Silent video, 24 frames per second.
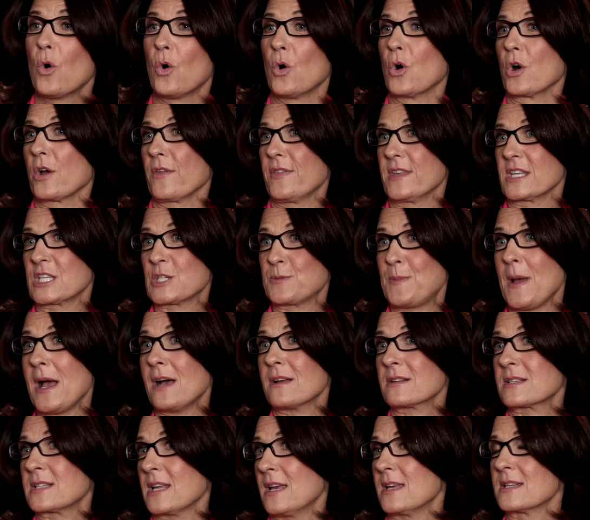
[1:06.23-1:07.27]
or the
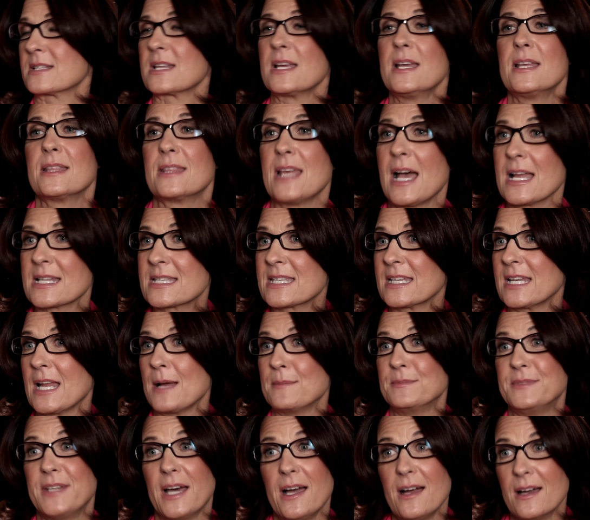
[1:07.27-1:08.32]
spouse says, that's it,
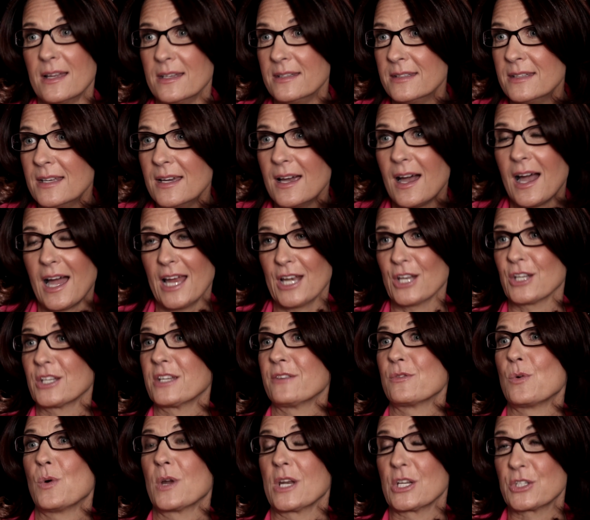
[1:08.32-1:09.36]
I'm done, I don't
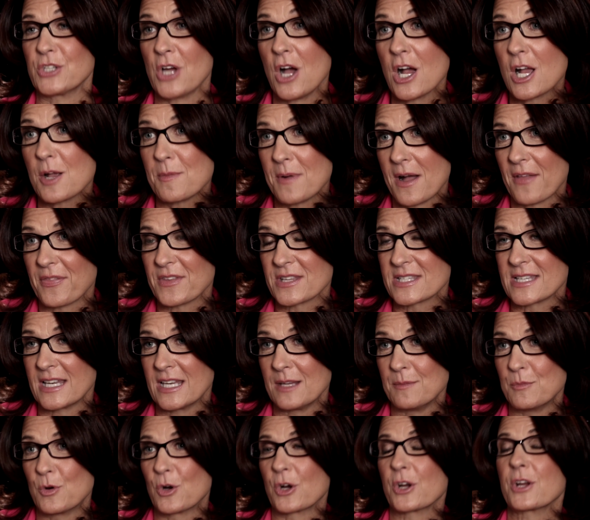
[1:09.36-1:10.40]
even want to talk about this
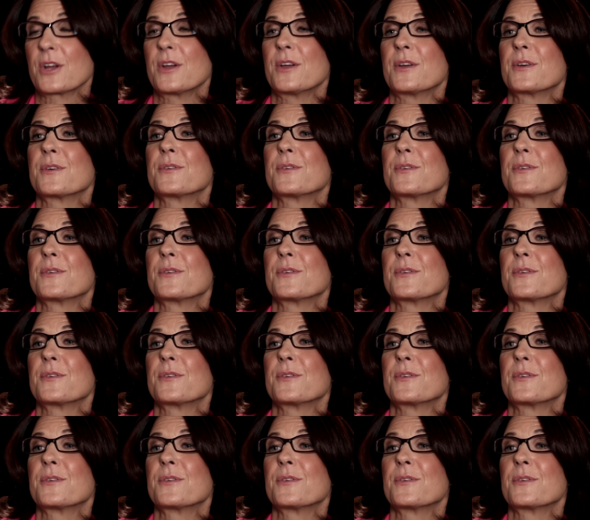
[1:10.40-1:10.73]
anymore,